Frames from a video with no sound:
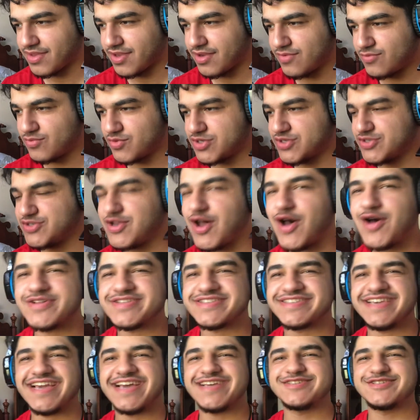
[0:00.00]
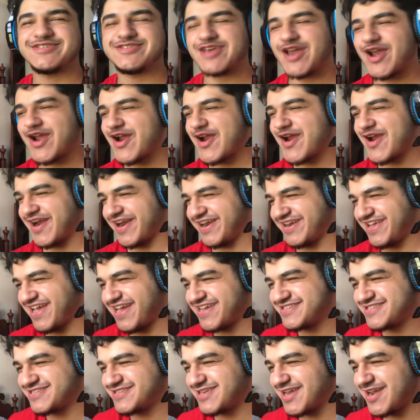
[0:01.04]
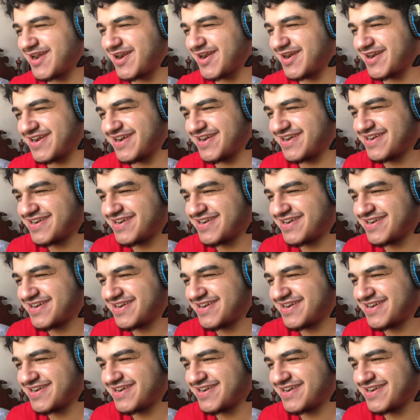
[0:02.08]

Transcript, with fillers: Results, yes sir, yes sir.